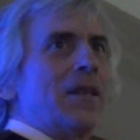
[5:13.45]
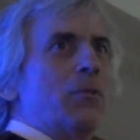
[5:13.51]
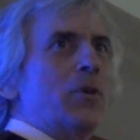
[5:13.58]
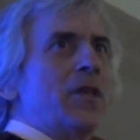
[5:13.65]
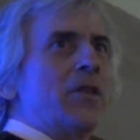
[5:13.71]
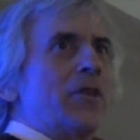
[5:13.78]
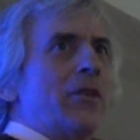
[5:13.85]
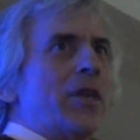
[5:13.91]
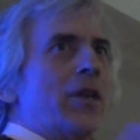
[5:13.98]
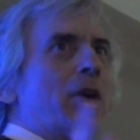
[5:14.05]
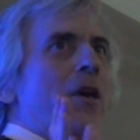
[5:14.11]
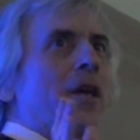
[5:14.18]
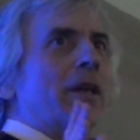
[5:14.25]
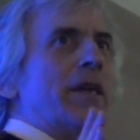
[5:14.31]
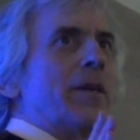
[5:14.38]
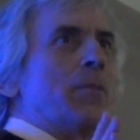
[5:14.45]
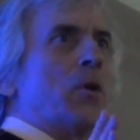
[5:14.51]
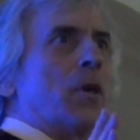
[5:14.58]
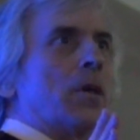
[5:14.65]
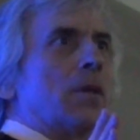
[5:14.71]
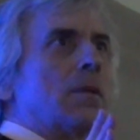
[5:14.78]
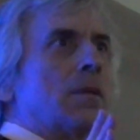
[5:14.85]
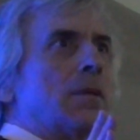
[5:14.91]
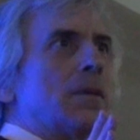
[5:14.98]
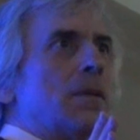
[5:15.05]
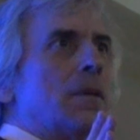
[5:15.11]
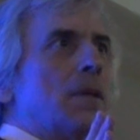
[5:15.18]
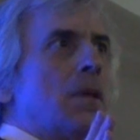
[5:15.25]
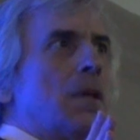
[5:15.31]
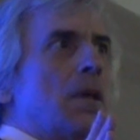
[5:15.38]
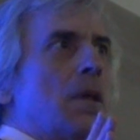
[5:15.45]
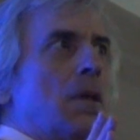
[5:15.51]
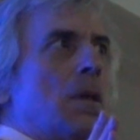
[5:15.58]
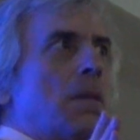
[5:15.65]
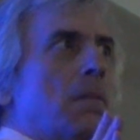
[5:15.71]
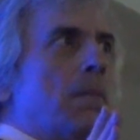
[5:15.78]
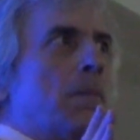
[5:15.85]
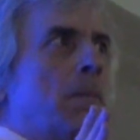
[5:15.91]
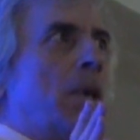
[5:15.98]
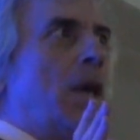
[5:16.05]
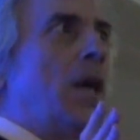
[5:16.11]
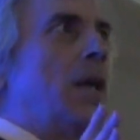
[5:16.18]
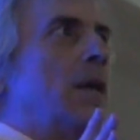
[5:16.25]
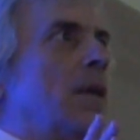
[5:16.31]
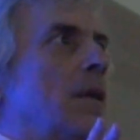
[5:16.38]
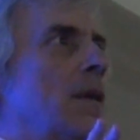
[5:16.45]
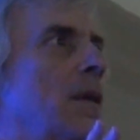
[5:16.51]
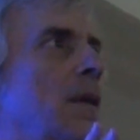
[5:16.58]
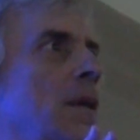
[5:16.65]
wouldn't do the oil anymore. But